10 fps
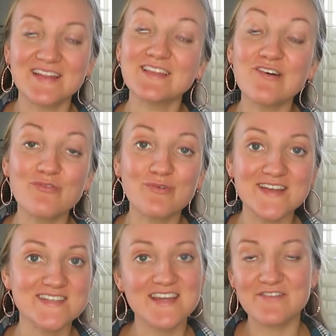I love
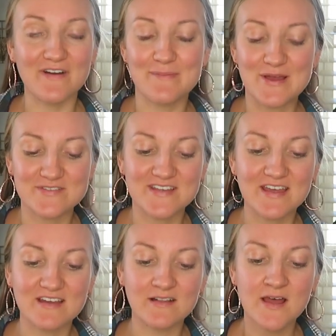rustic farmhouse
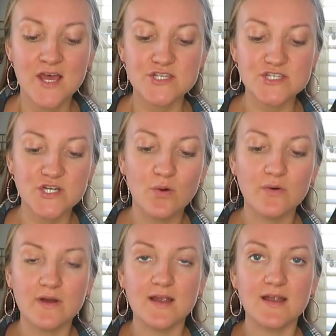style
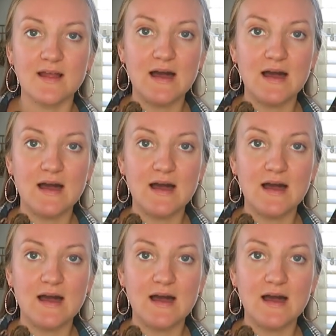decor.